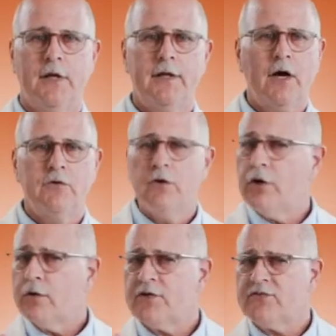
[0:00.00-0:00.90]
Now,
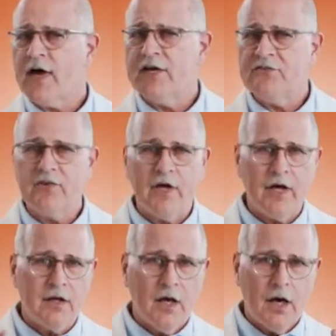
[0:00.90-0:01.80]
notice I
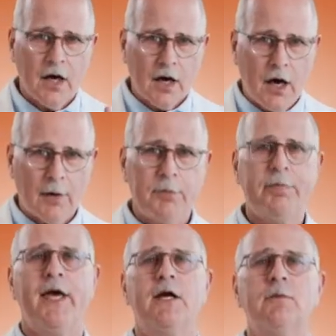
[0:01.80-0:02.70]
said
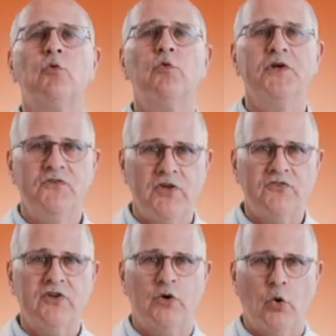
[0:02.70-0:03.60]

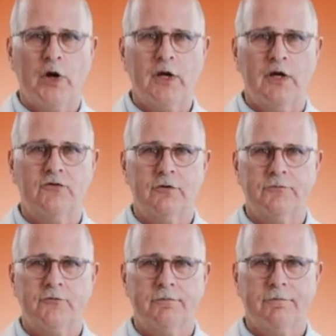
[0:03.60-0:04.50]
carbapenem-resistant organisms.